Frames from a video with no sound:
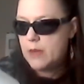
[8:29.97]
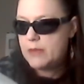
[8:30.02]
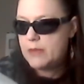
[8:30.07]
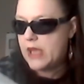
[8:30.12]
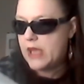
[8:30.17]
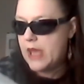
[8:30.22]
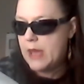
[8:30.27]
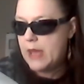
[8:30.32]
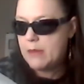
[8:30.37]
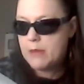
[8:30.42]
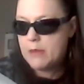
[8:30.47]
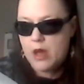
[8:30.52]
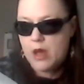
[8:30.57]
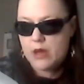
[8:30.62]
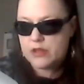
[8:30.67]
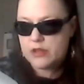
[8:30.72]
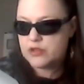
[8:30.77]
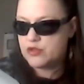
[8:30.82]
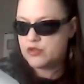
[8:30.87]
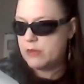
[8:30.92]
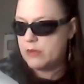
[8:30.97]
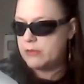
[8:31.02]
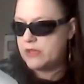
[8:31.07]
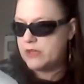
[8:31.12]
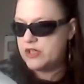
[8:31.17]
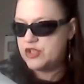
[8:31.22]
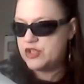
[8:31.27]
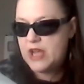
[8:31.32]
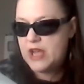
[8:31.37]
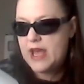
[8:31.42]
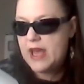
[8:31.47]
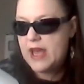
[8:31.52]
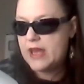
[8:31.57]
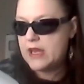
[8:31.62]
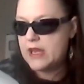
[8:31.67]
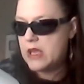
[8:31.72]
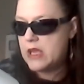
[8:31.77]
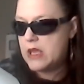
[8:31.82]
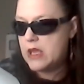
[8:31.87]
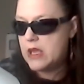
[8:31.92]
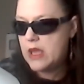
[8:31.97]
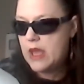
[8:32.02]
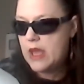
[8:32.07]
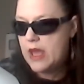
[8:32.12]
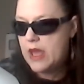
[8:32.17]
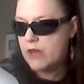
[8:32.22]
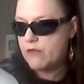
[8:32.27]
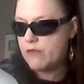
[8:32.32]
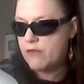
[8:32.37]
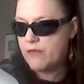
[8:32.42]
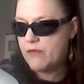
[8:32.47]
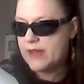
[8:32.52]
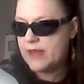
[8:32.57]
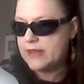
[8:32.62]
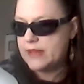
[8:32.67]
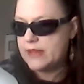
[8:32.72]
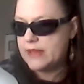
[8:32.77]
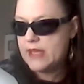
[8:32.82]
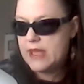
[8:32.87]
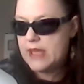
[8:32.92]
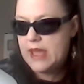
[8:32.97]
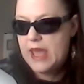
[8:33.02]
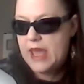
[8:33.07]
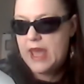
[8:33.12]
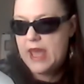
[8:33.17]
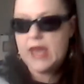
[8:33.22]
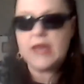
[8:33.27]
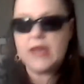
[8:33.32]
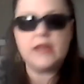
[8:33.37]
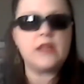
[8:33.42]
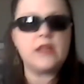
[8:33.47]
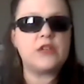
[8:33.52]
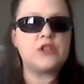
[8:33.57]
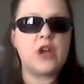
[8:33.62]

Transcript: became extremely chatty and friendly and